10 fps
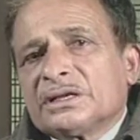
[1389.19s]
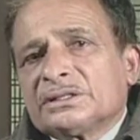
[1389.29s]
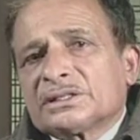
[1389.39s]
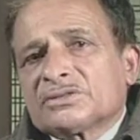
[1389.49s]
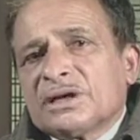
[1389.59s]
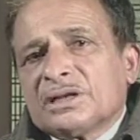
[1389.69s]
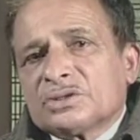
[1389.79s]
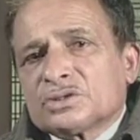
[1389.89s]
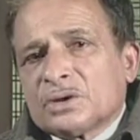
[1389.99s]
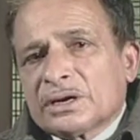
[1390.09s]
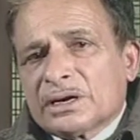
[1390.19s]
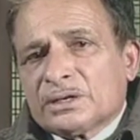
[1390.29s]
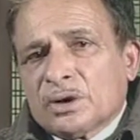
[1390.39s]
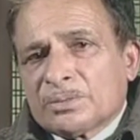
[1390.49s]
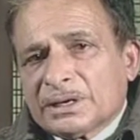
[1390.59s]
these values you are
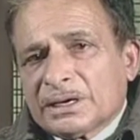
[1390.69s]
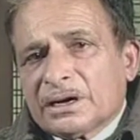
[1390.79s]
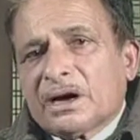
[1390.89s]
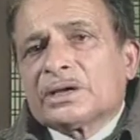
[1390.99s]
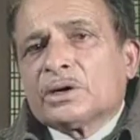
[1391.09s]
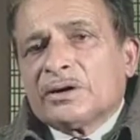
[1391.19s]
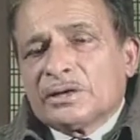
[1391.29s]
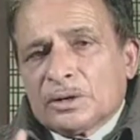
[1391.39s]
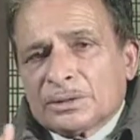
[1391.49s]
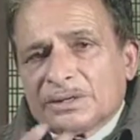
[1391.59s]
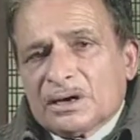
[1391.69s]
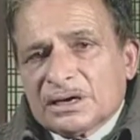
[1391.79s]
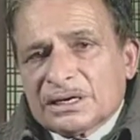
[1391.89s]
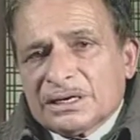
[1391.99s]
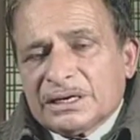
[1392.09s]
adopting or you have adopted
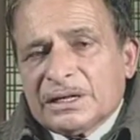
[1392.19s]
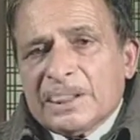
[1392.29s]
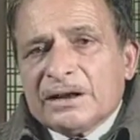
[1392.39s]
already.